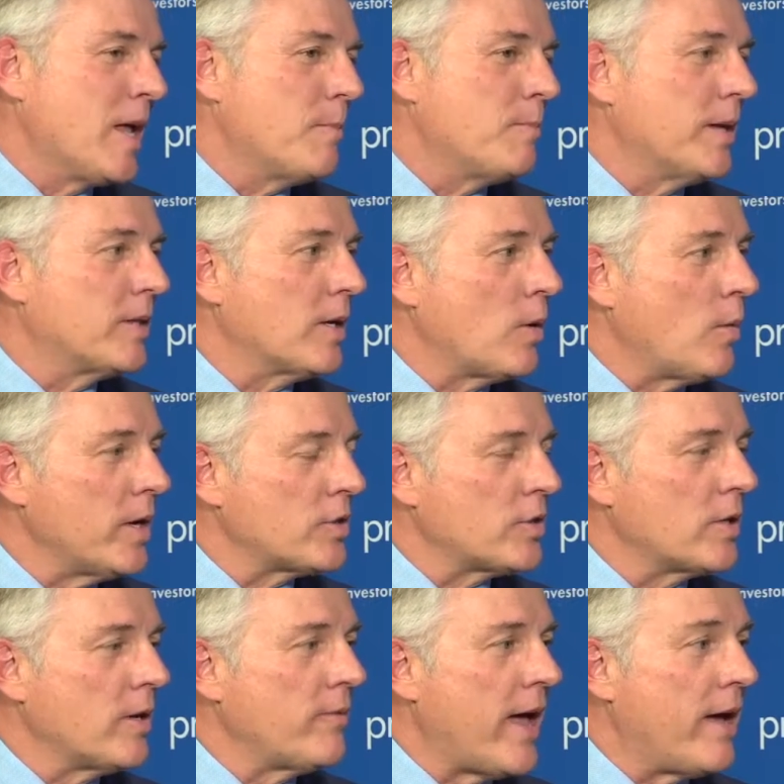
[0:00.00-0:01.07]
But the
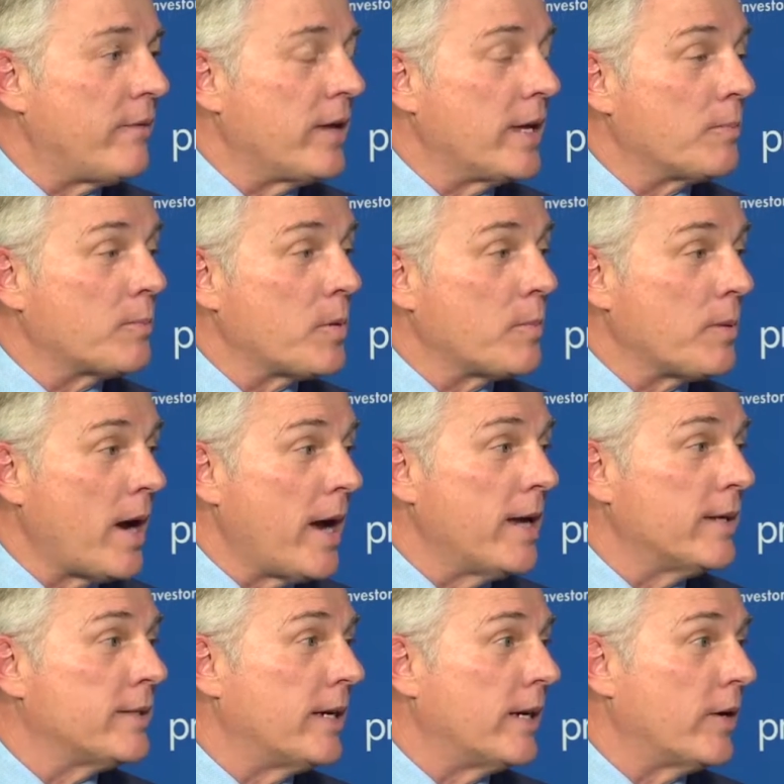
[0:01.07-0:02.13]
question of having it
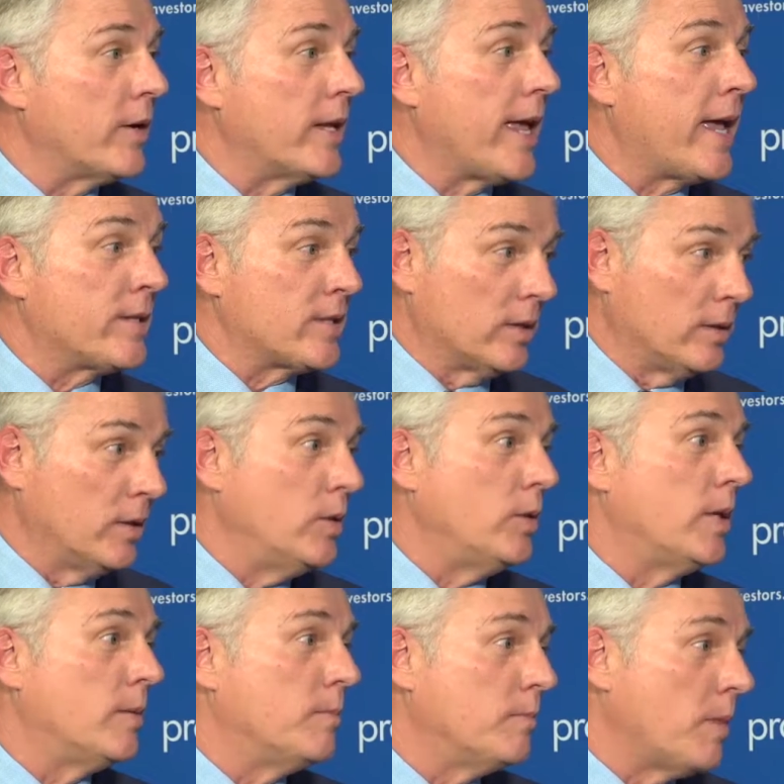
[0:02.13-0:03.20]
proprietary has
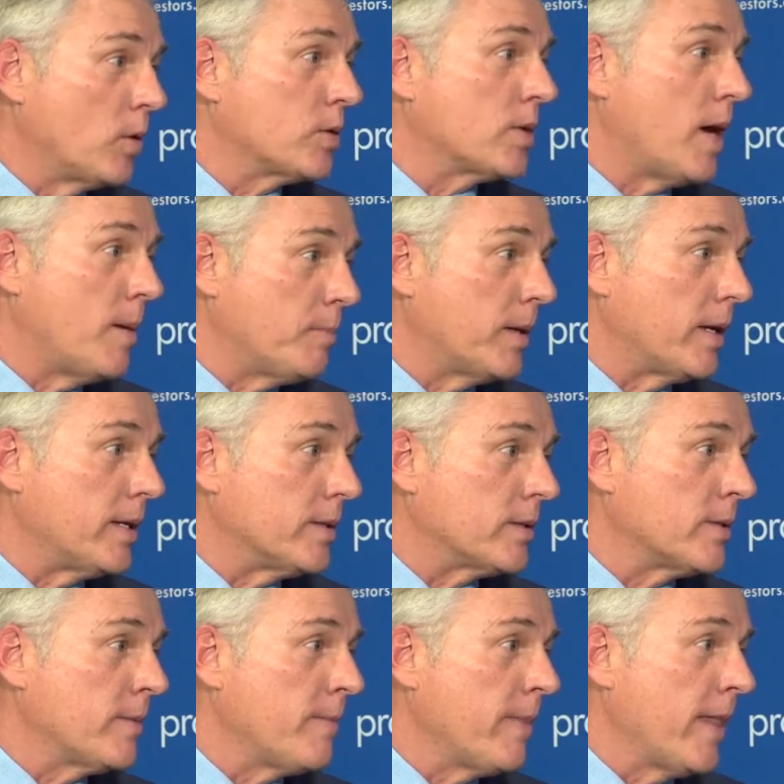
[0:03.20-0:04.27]
eluded most
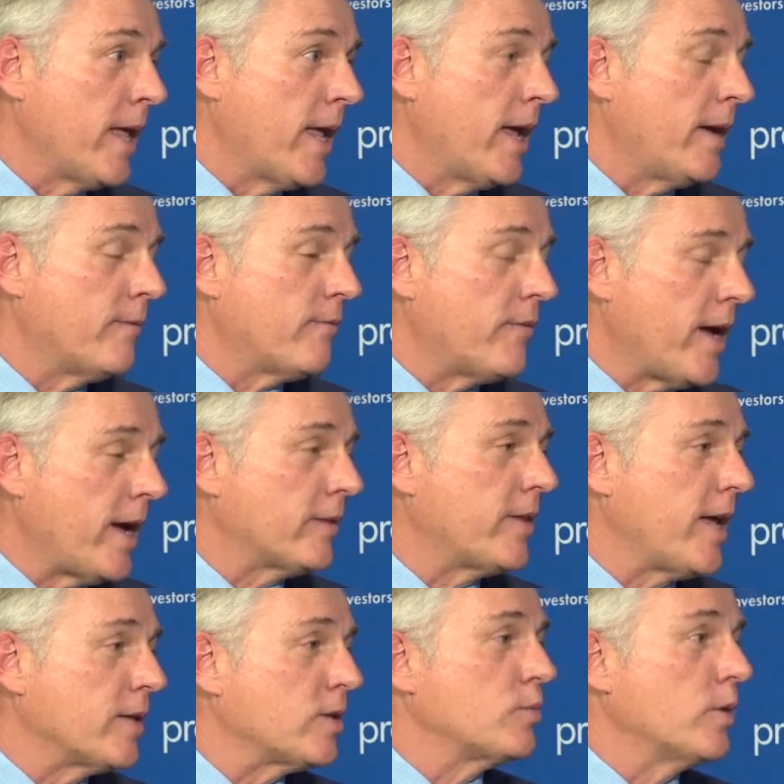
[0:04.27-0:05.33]
companies. And in fact,
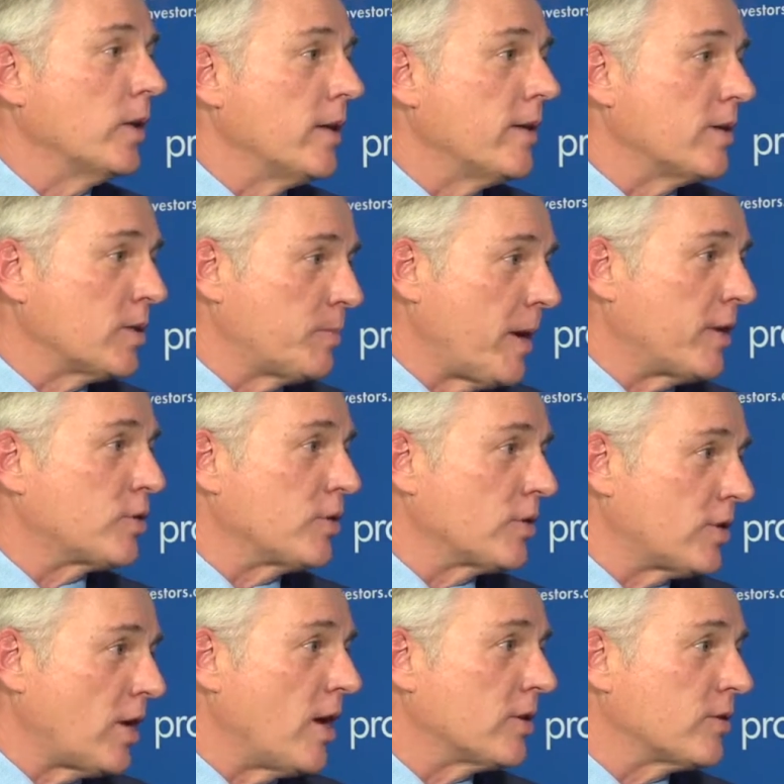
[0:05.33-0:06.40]
that's really the special
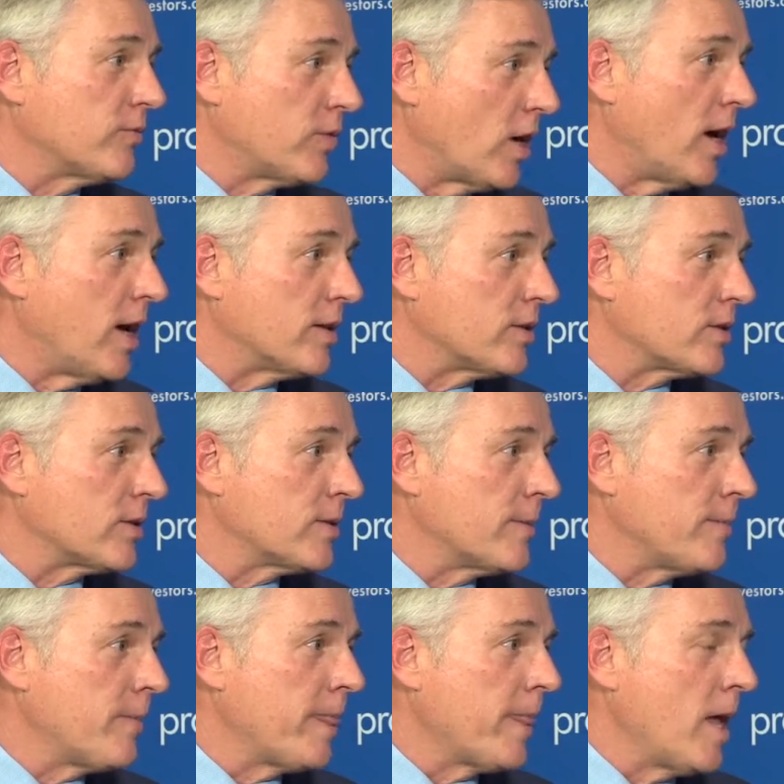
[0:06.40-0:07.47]
sauce for us.
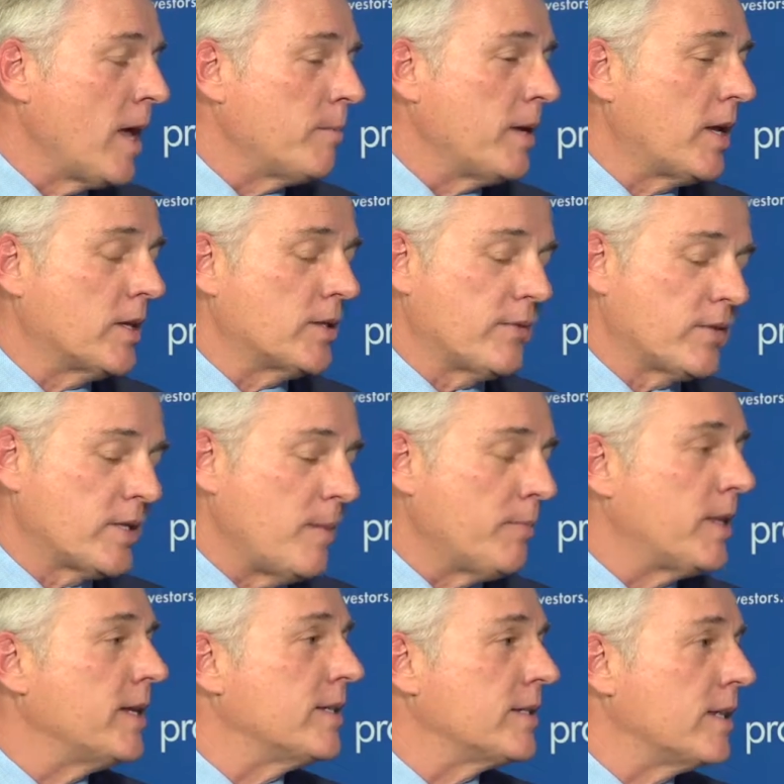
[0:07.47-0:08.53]
Because if
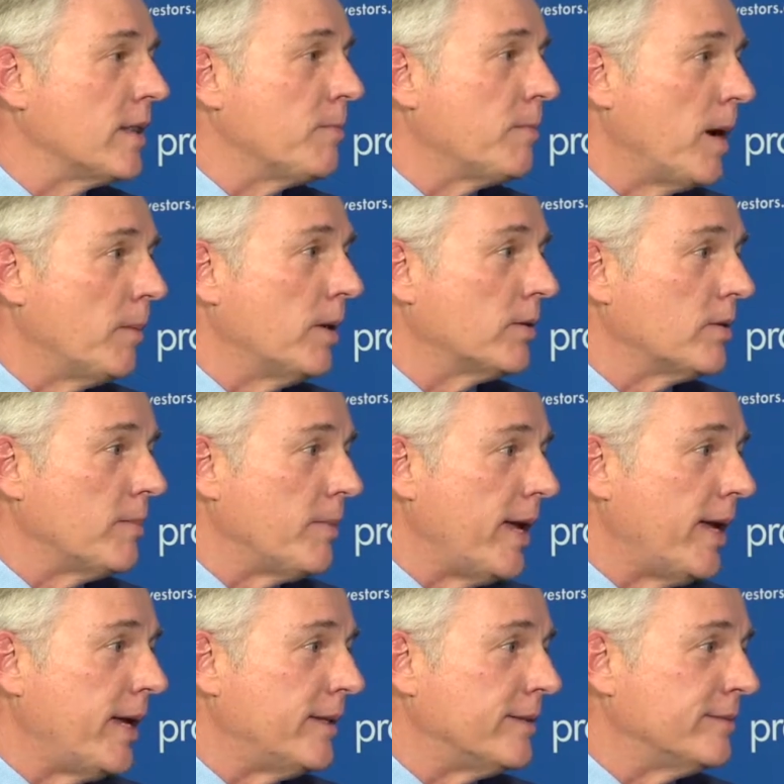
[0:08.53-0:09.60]
something's in the public
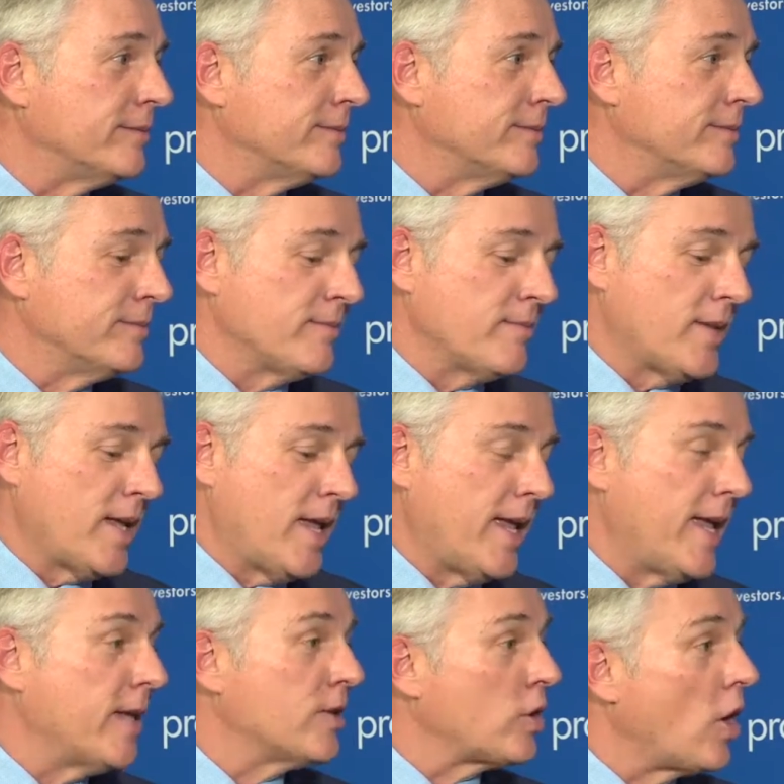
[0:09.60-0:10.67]
domain,
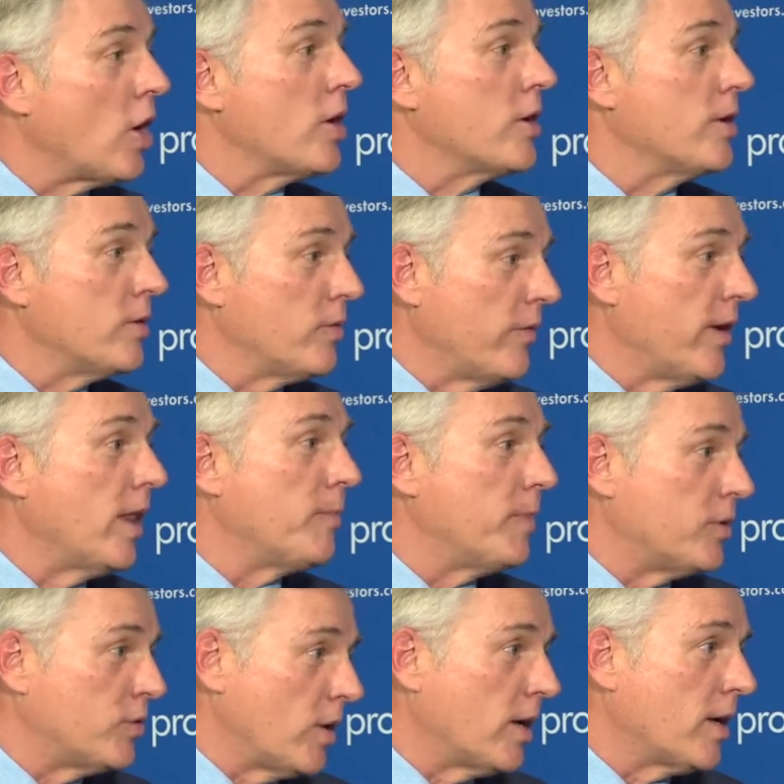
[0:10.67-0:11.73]
it's hard to develop
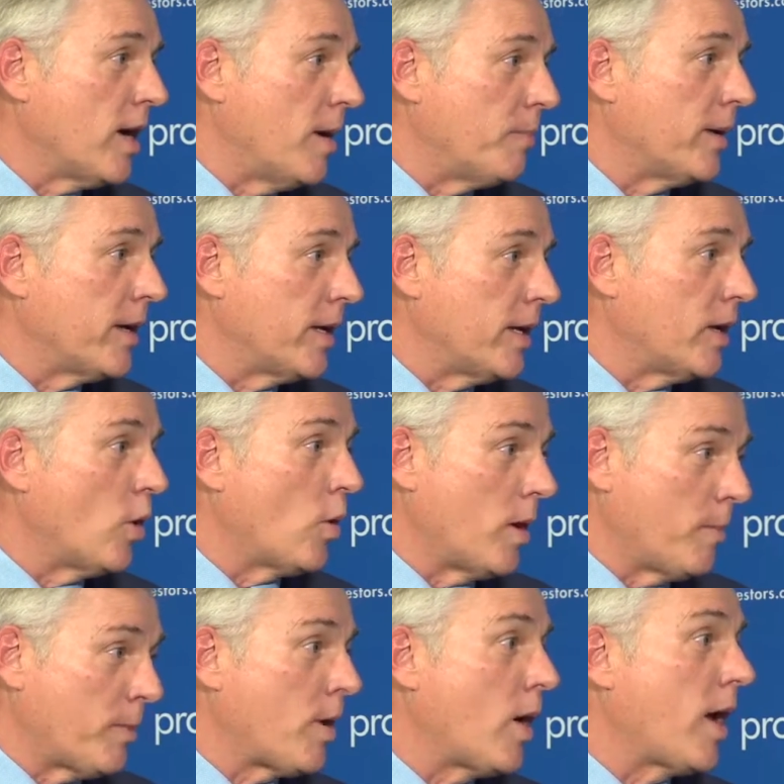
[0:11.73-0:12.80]
a drug company or
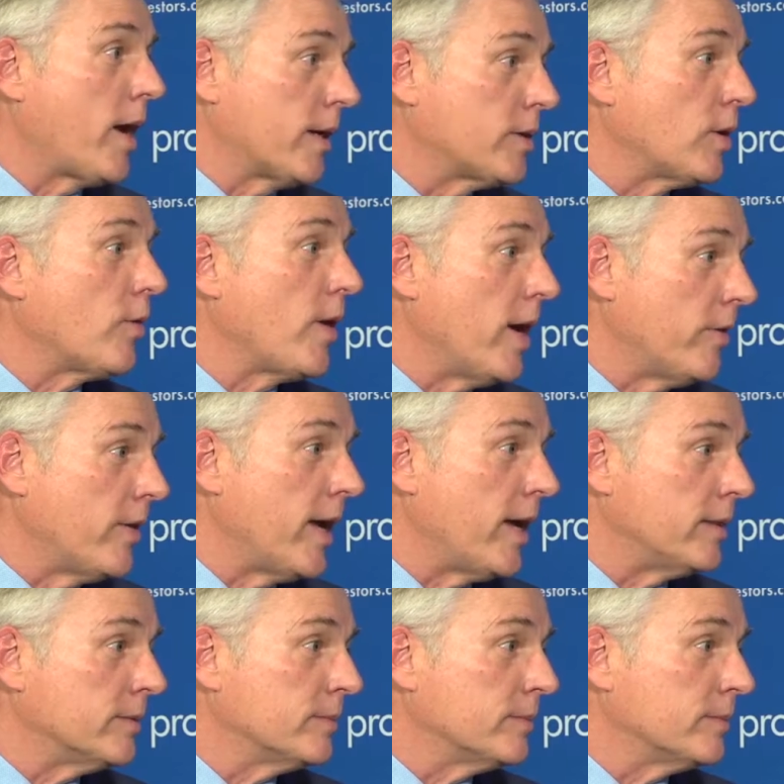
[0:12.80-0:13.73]
a product around that.